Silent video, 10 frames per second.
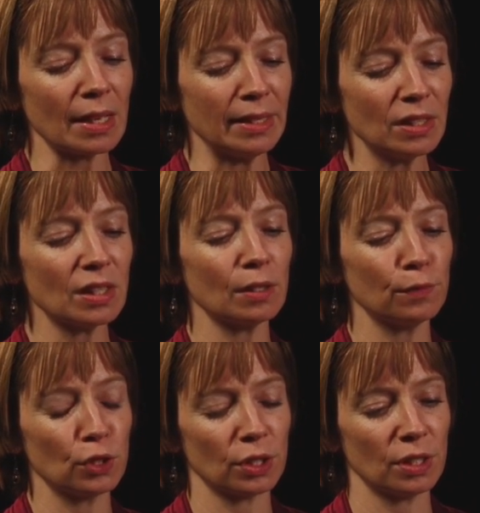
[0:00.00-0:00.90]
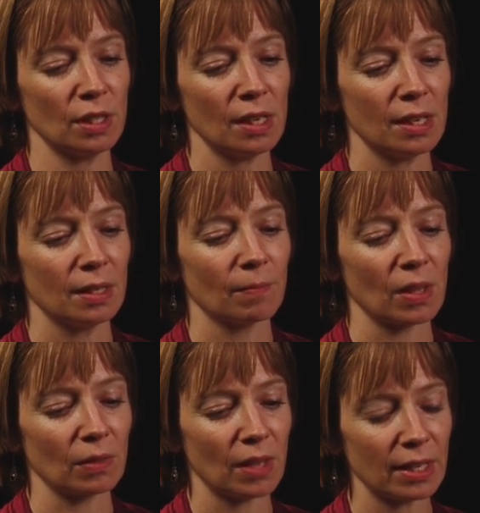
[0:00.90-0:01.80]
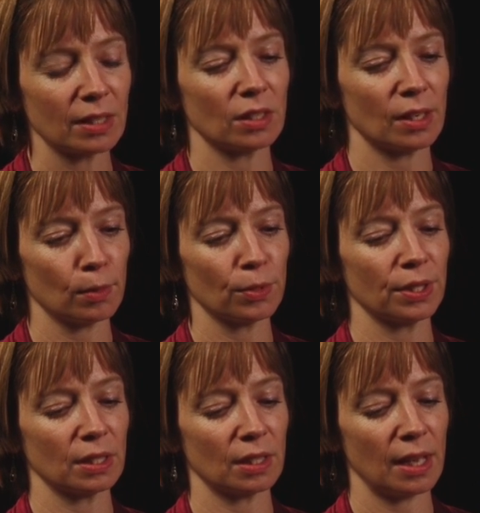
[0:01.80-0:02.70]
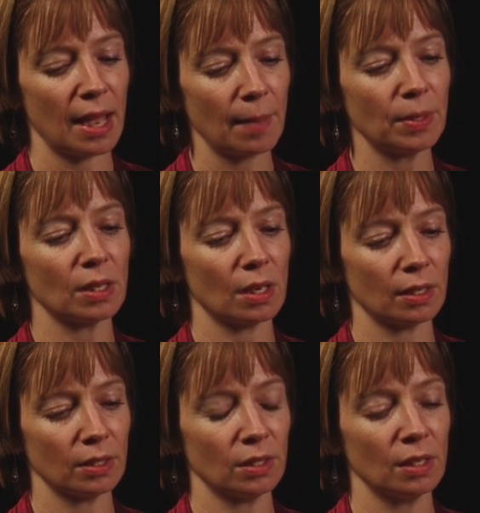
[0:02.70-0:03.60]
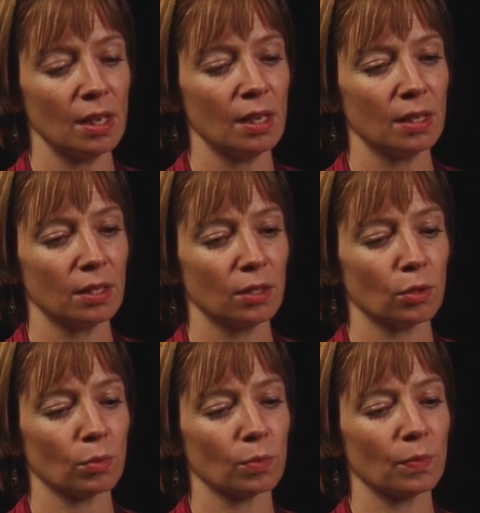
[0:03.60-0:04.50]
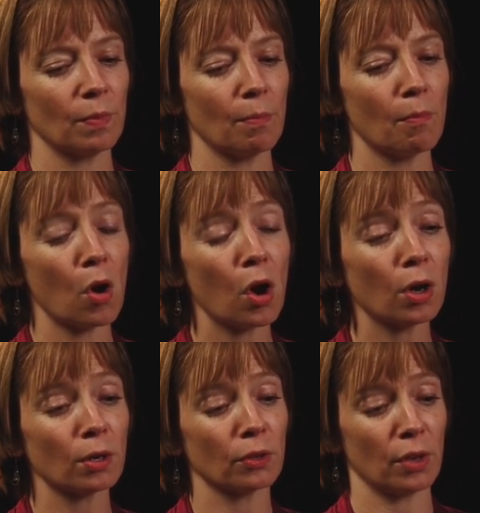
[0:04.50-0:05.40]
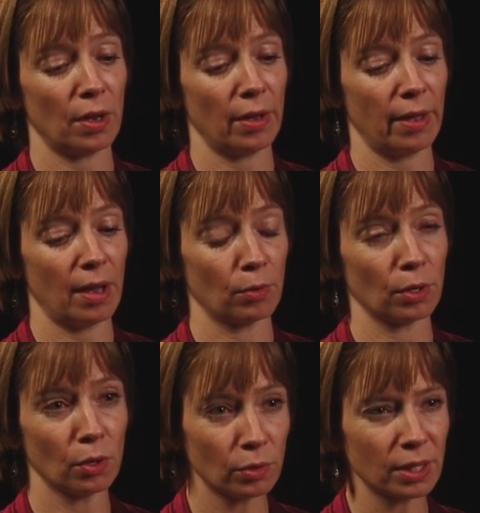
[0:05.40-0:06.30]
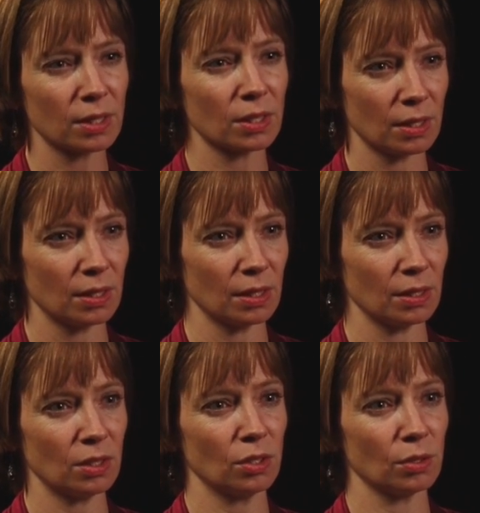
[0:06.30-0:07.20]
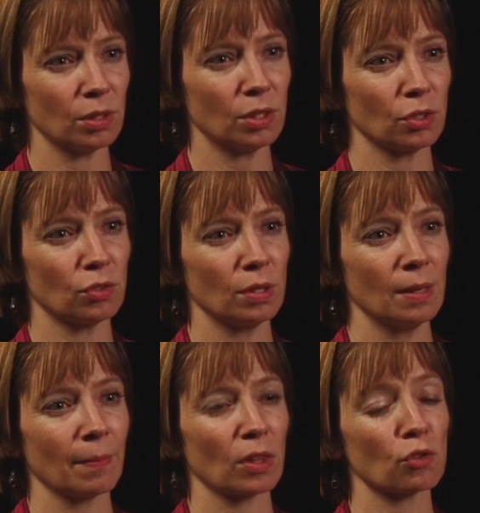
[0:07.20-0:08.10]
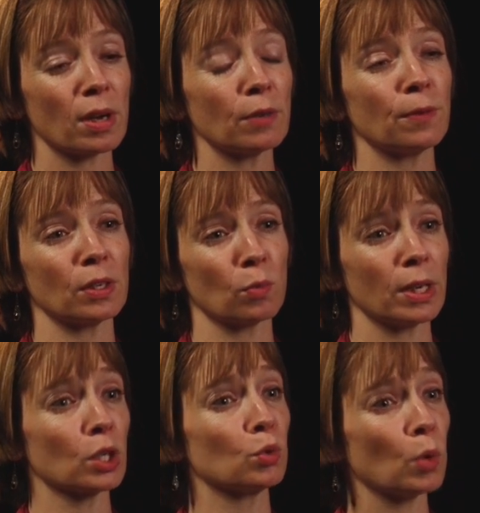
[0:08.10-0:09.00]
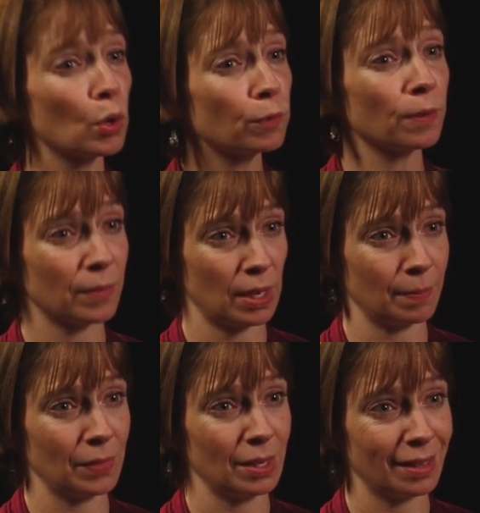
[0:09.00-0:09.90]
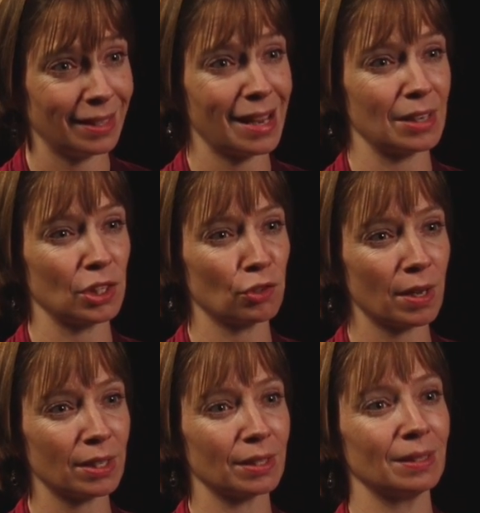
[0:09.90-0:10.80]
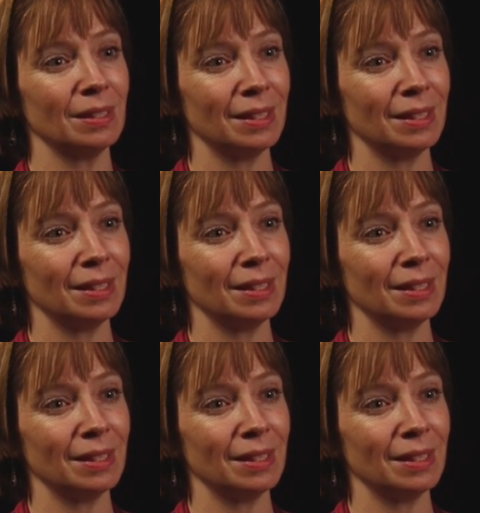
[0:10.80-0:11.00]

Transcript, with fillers: instead of just letting the terrible things that had happened to us, you know, mar our own existences to, to try to find a way to grow from them and, and to try to